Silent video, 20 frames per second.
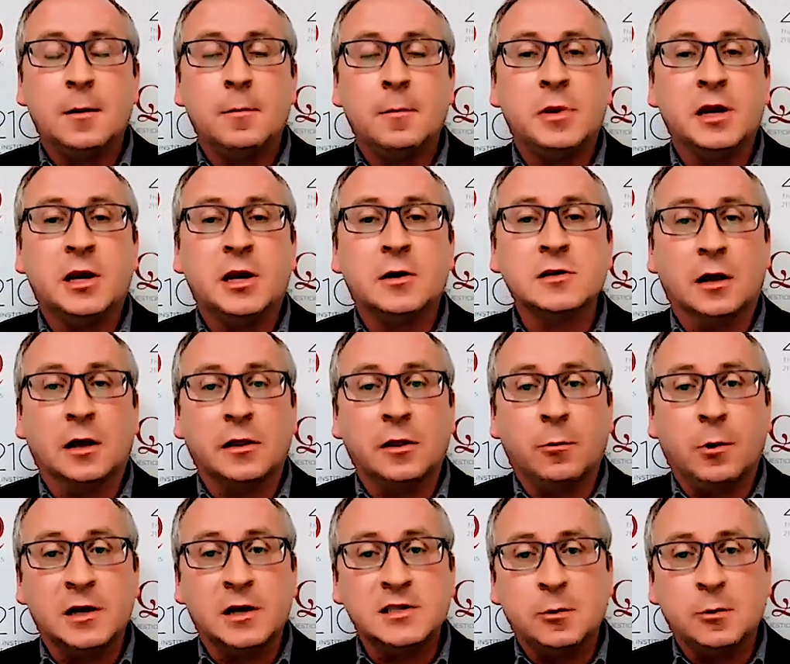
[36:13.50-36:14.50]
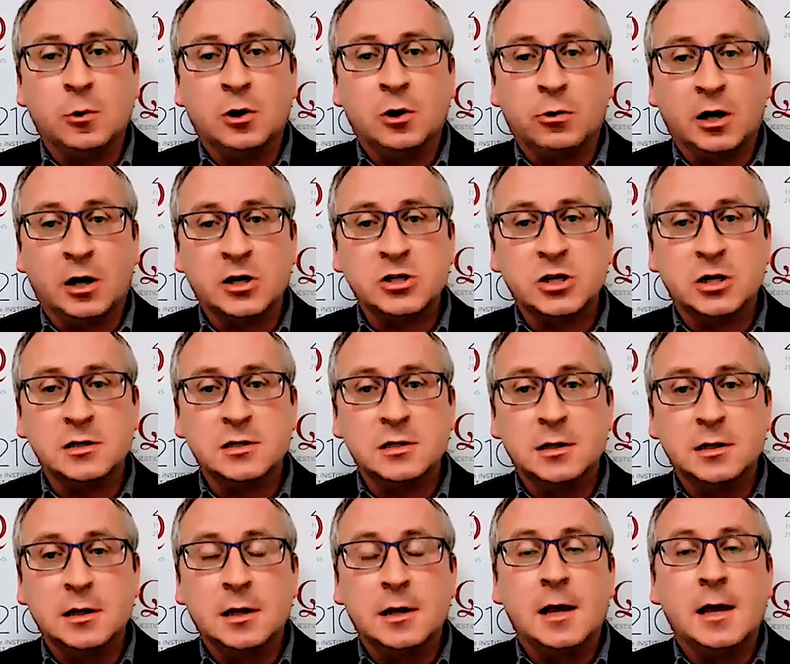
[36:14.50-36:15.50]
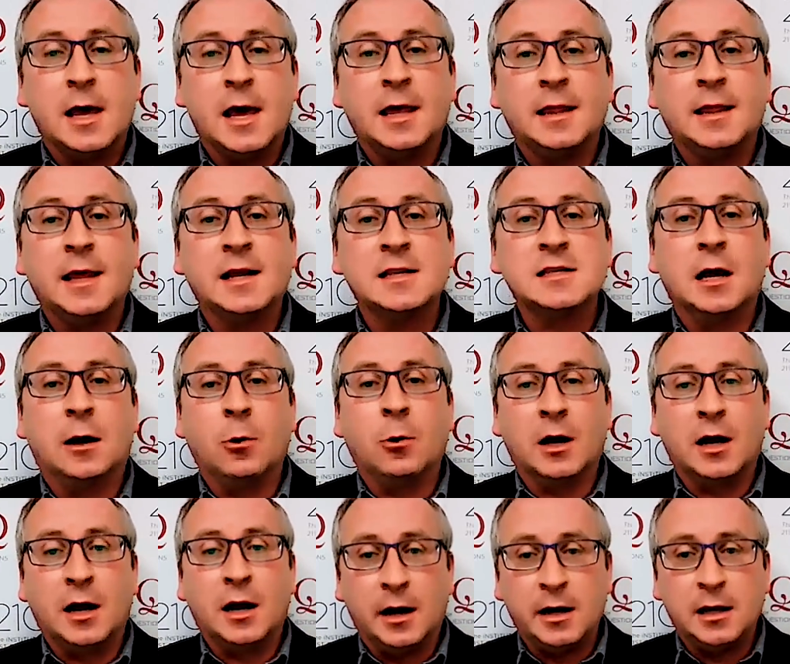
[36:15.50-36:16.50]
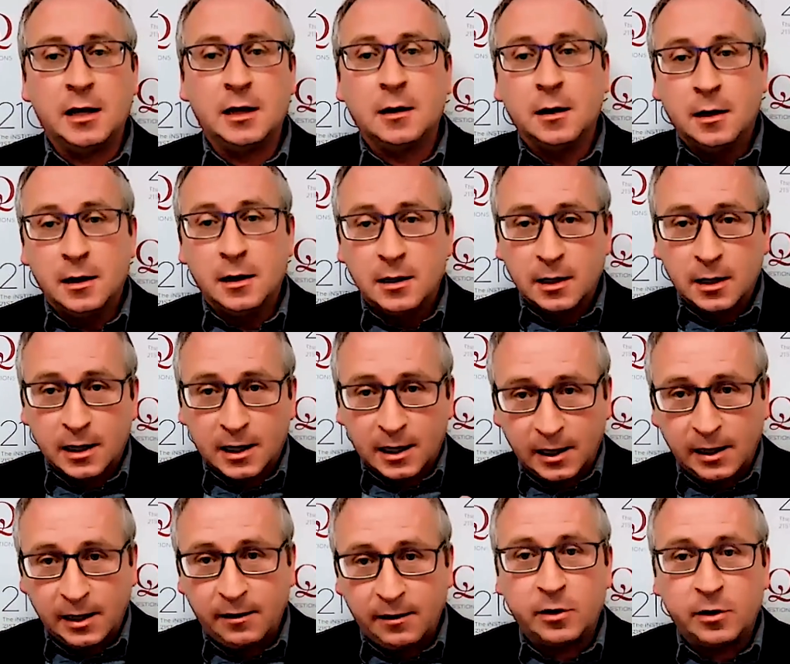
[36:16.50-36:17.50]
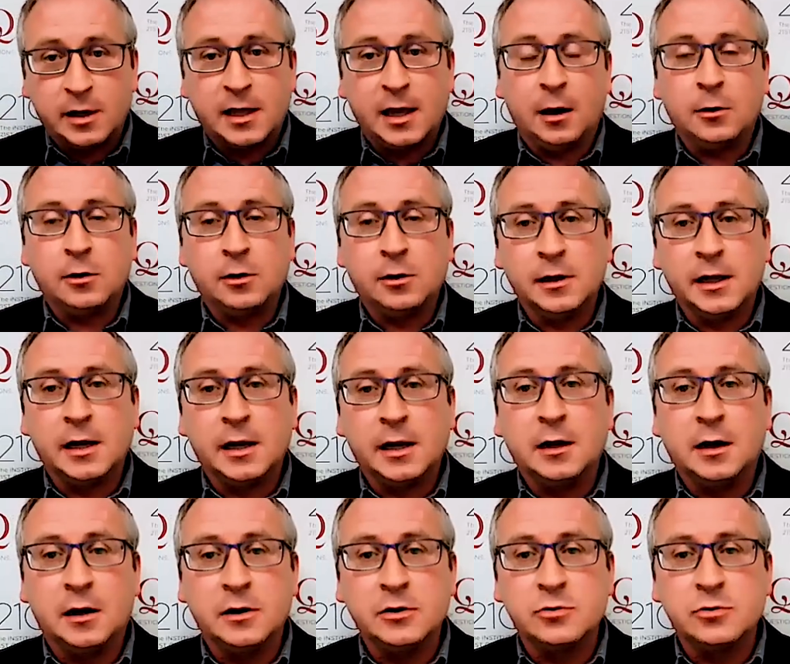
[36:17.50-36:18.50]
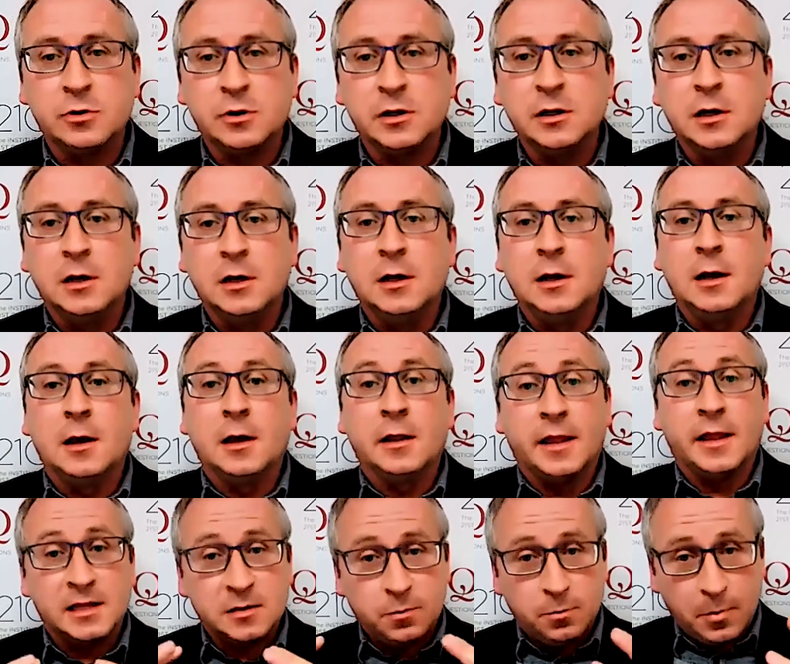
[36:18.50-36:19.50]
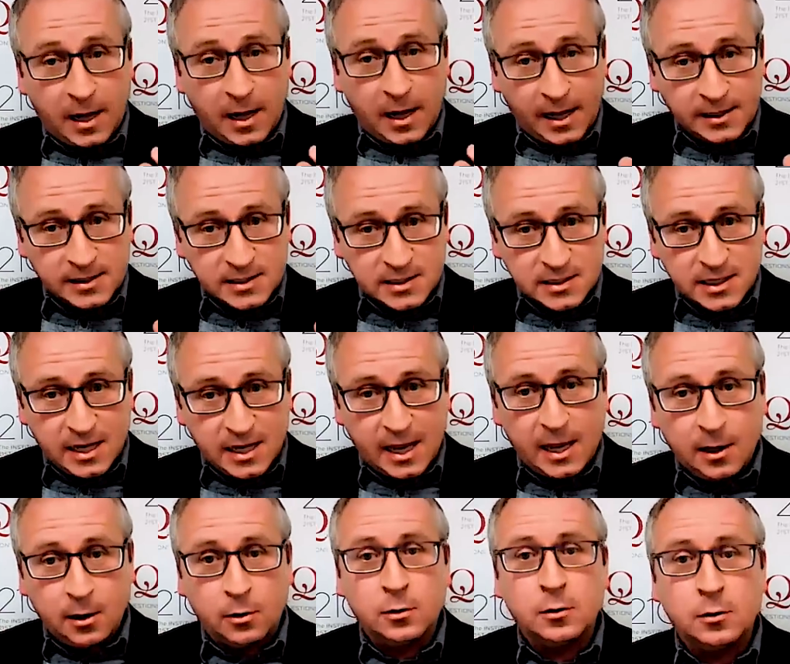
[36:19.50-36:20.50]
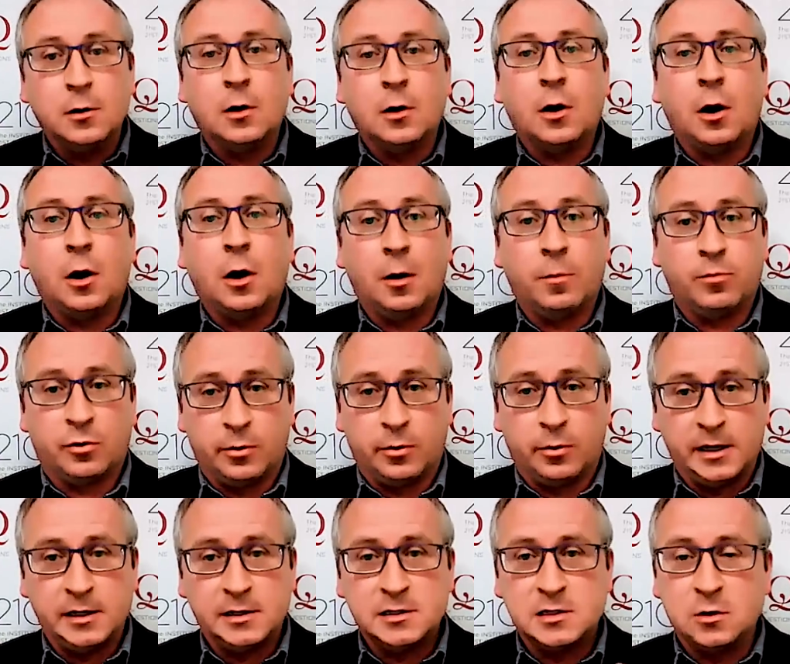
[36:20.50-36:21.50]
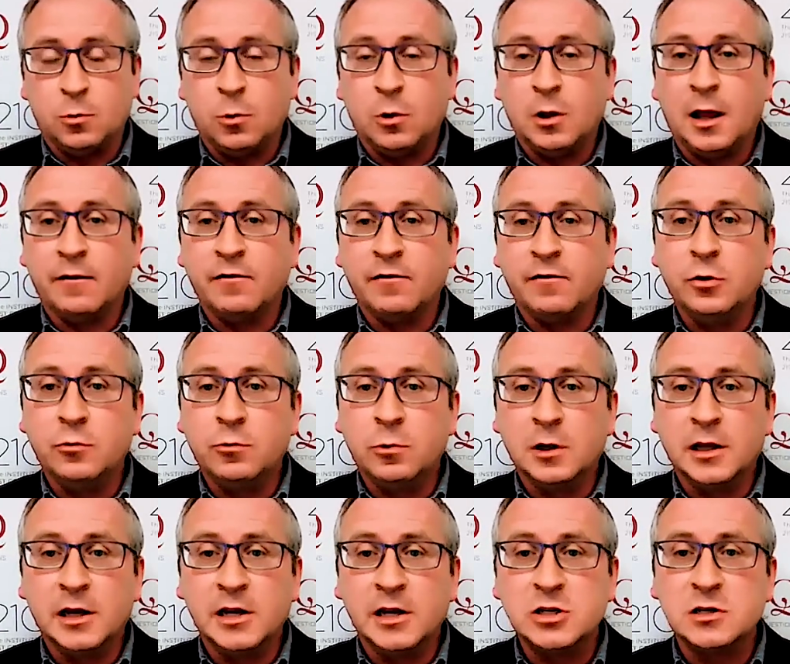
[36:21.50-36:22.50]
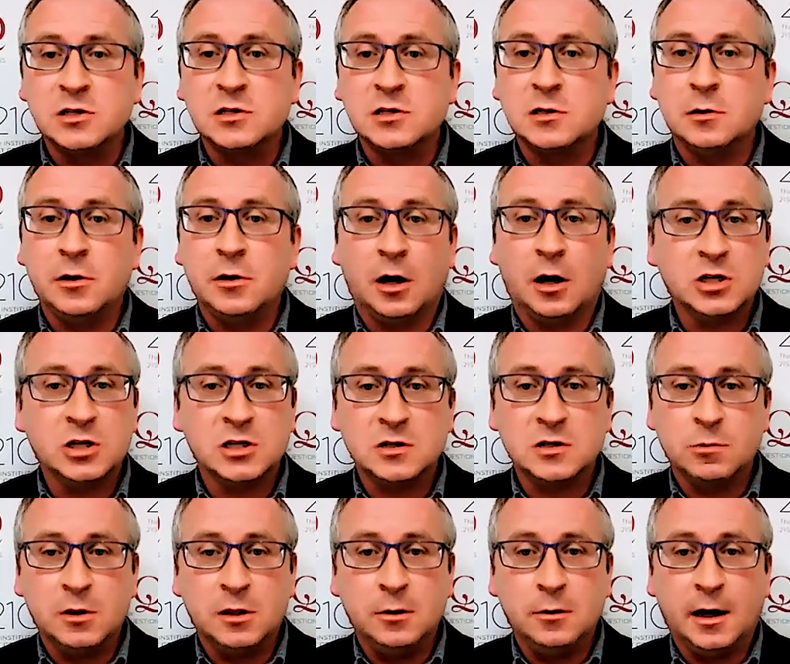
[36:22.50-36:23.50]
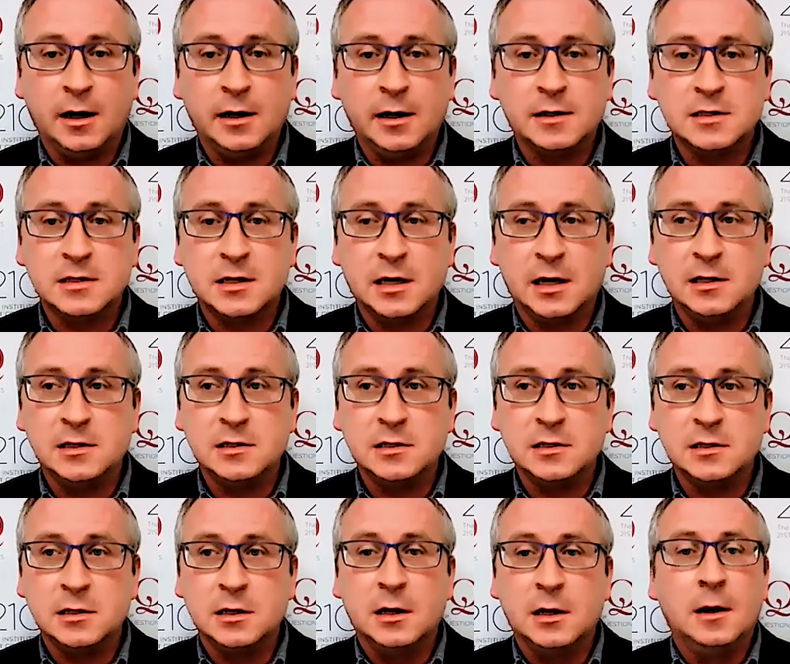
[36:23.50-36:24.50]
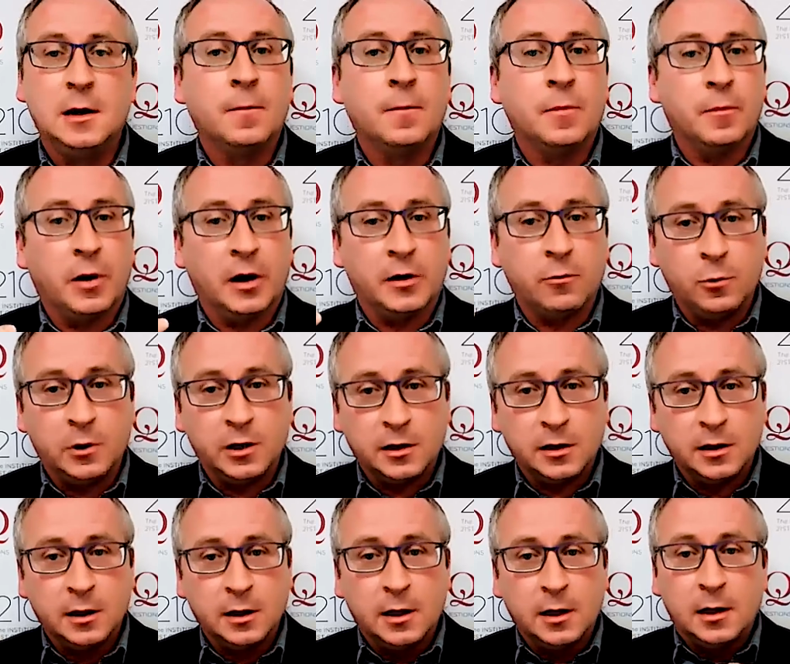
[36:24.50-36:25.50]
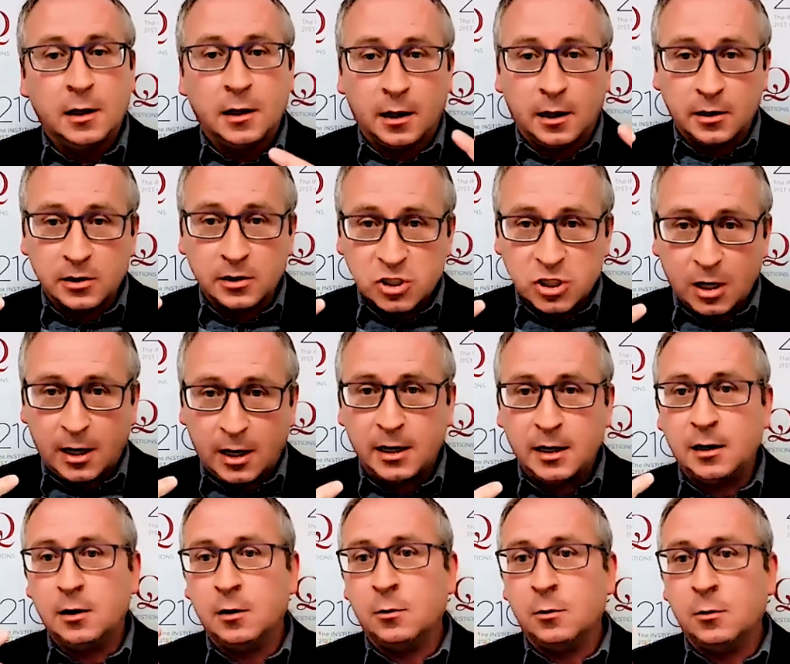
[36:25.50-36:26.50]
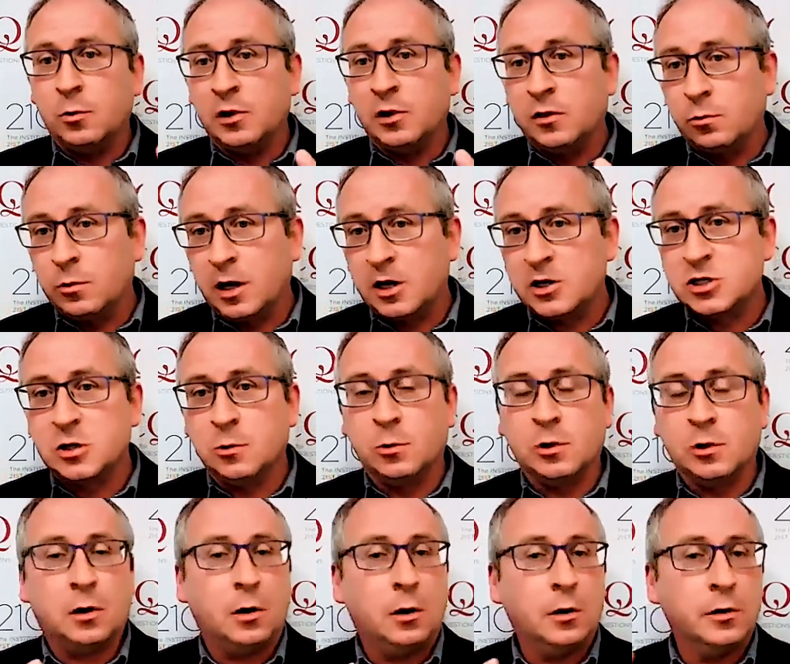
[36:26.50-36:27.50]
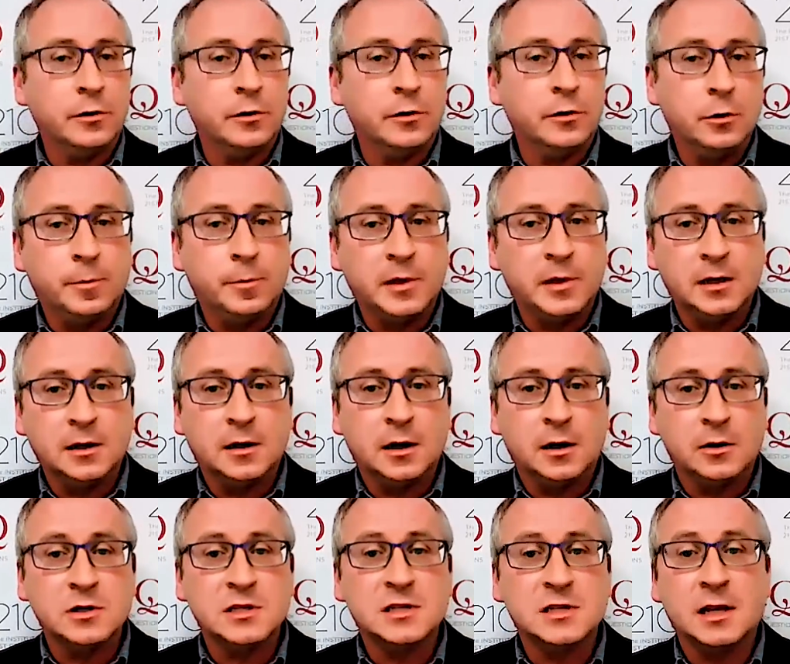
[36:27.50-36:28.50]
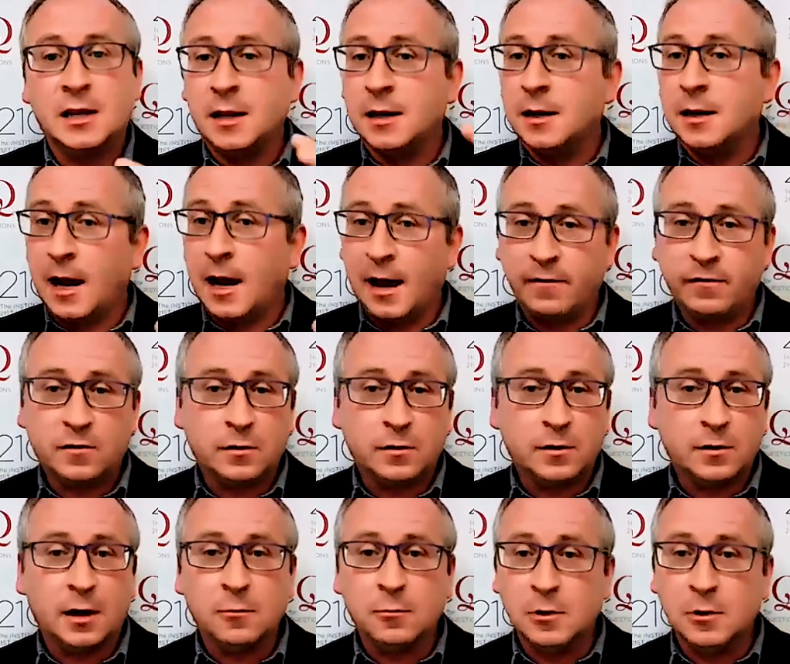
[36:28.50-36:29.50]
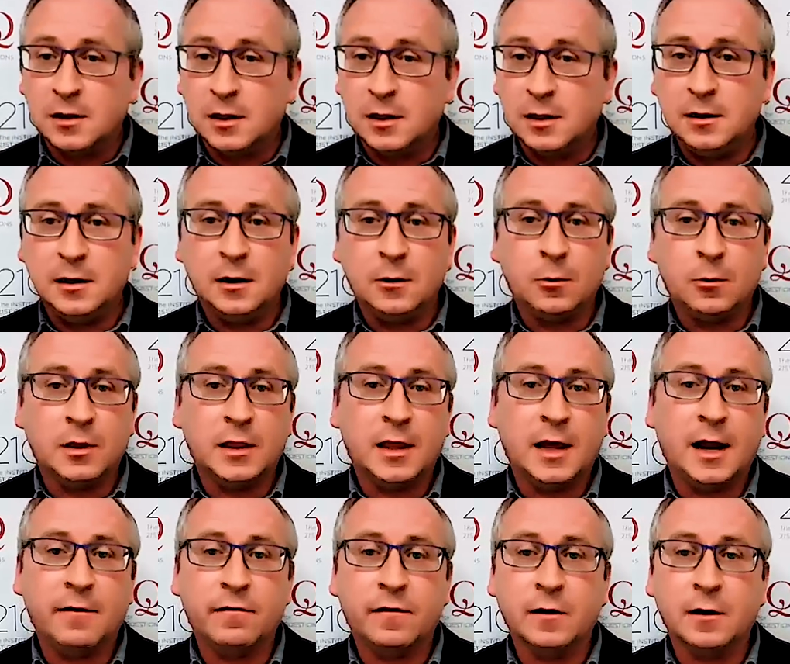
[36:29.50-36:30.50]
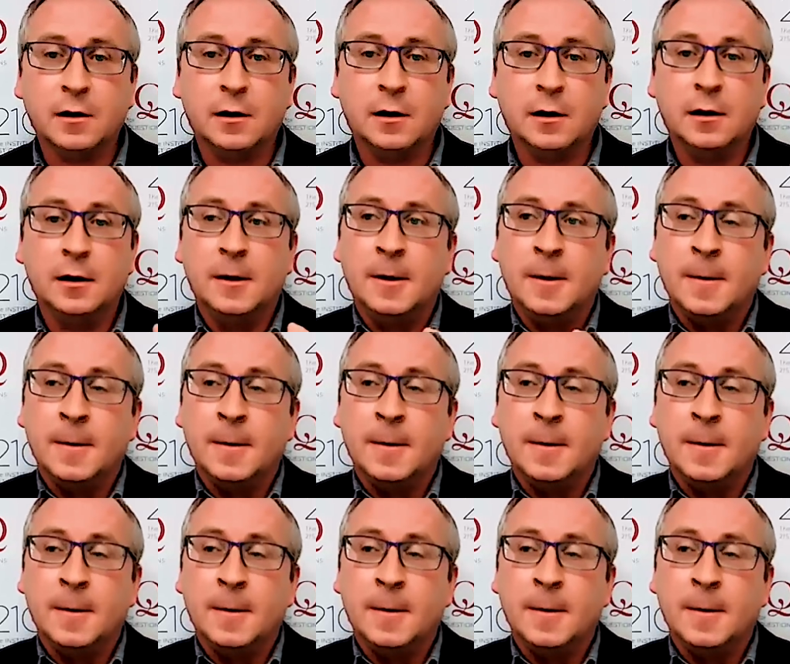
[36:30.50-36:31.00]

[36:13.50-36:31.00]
because otherwise they will crush us. And that's how a cunning, clever, calculating country that's at scale operates. So we'll have good relations, not just with the United States, but with uh, China, with Russia, with all the European countries. And then after that, with India, with Africa,